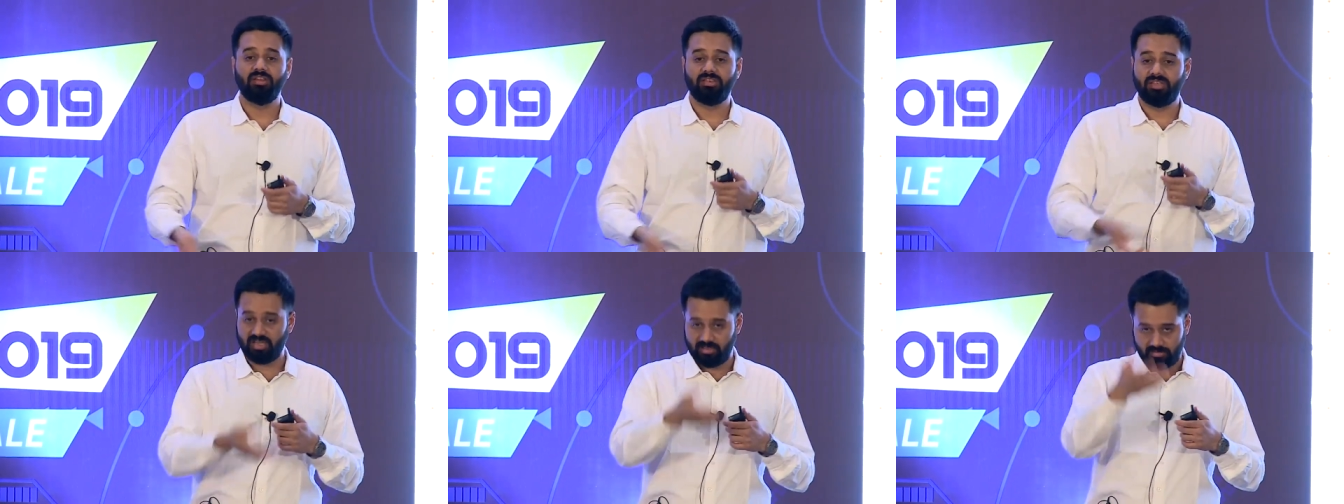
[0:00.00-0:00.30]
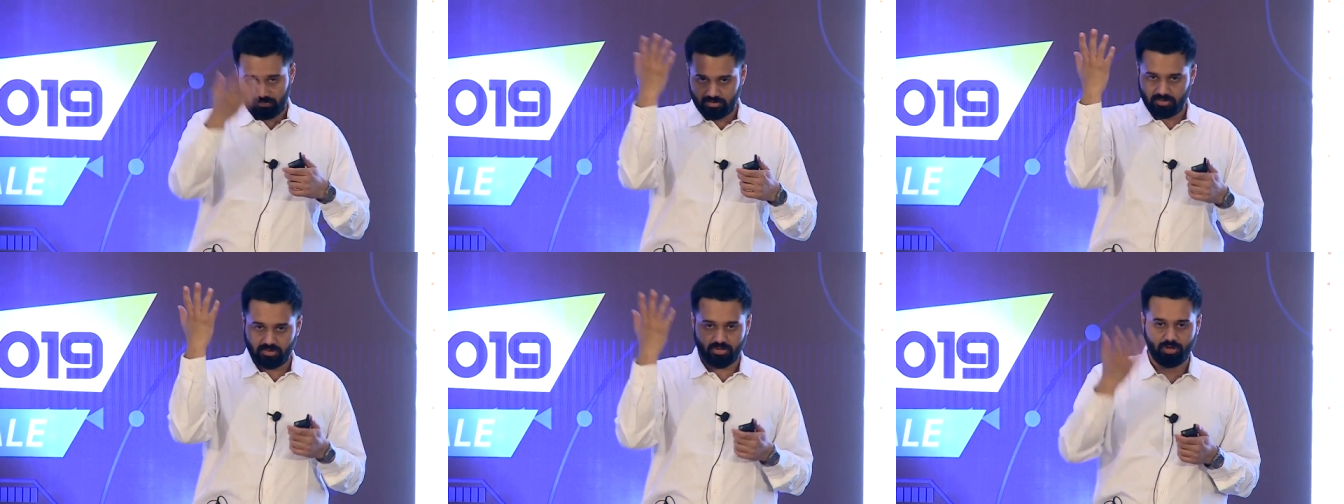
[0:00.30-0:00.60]

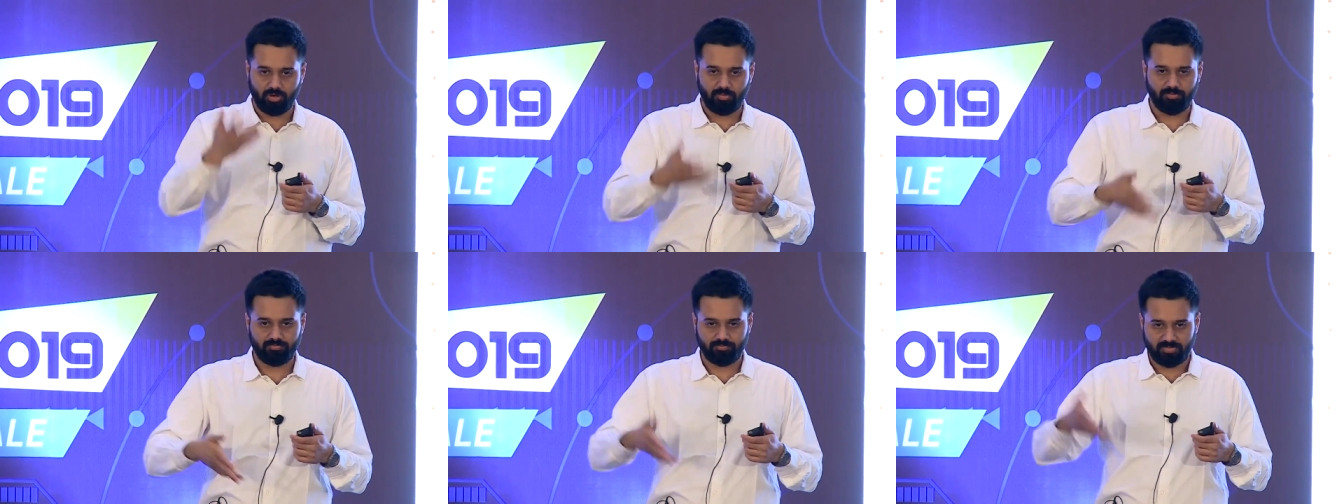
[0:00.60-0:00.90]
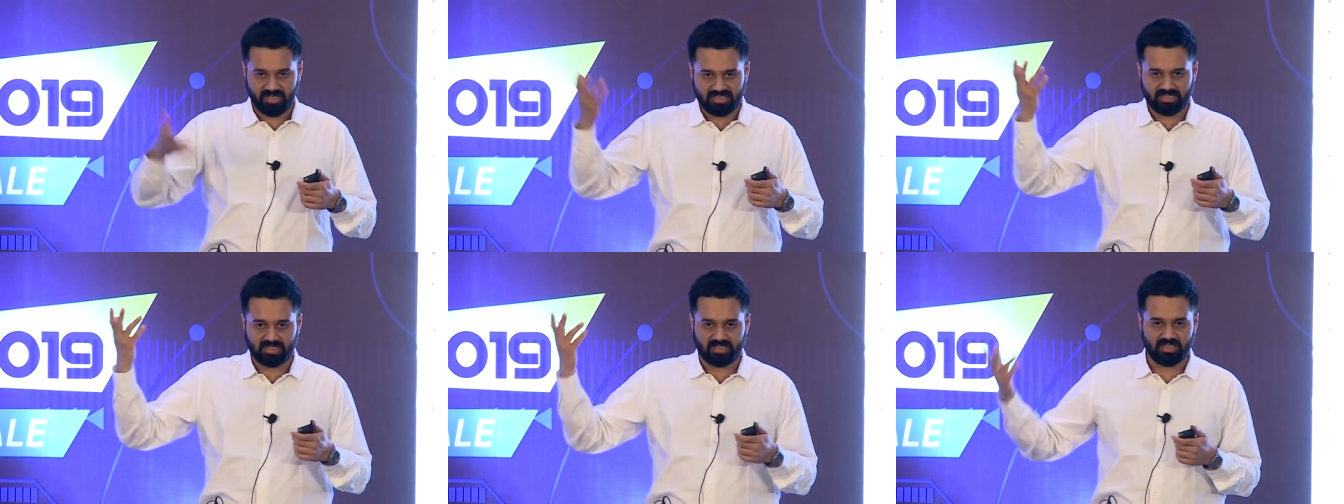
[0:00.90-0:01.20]
Then
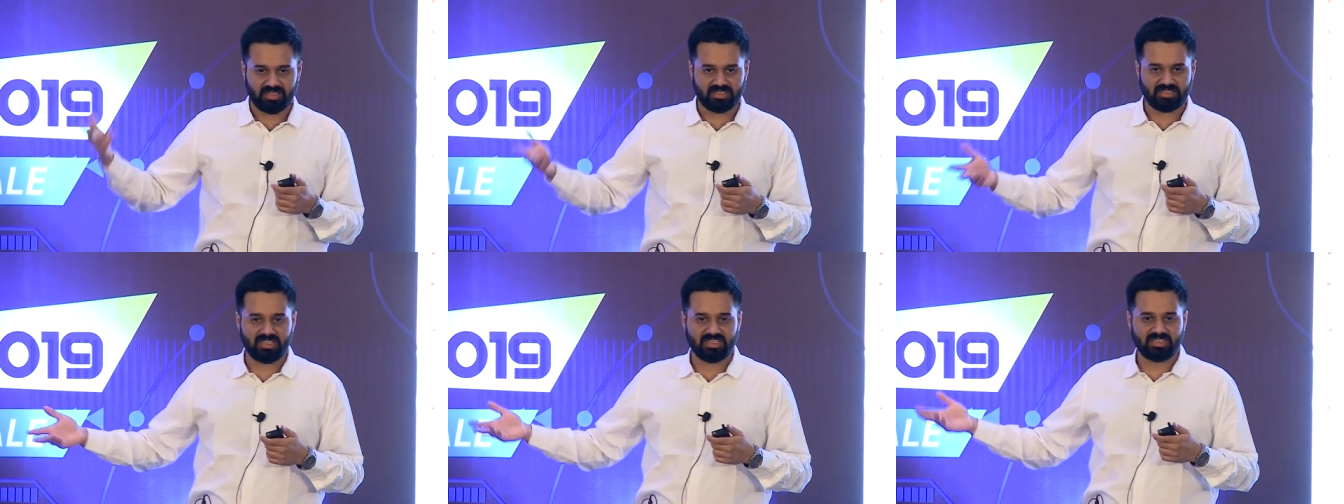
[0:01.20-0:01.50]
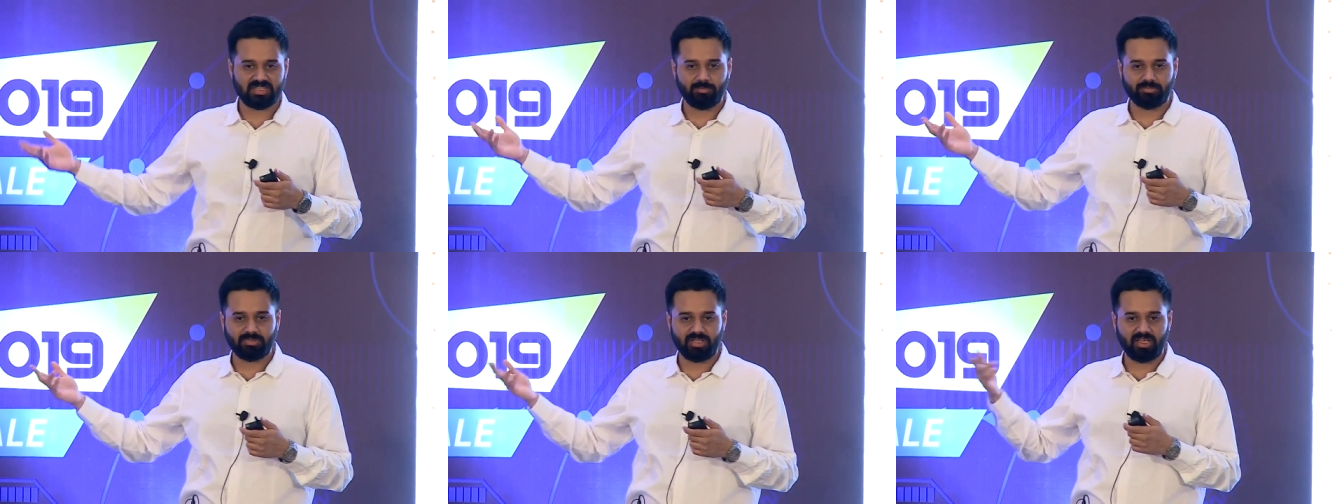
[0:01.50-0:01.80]
basically they see
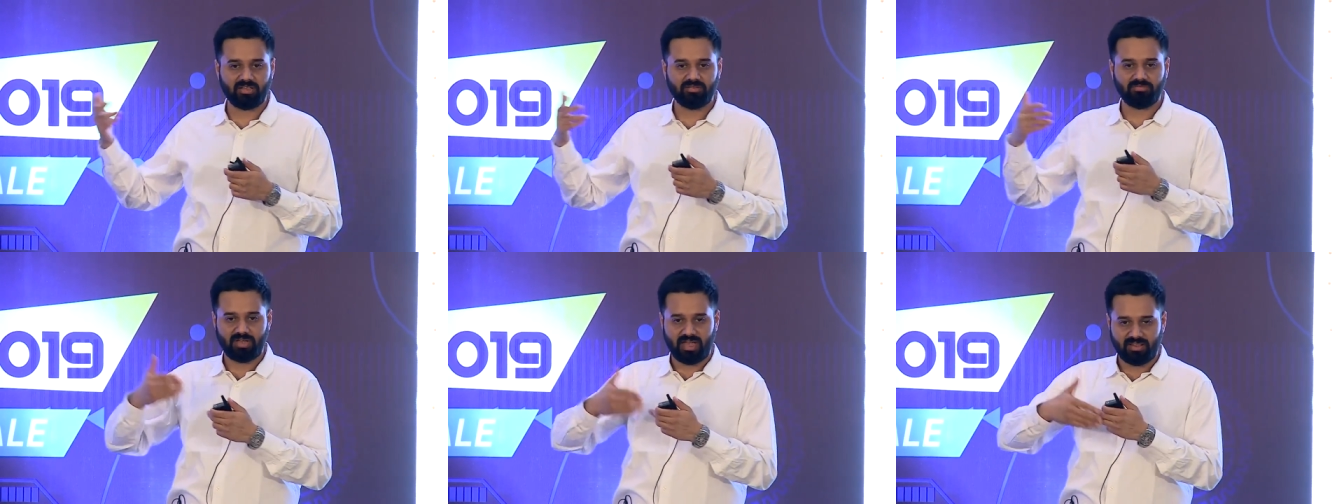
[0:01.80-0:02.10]
something,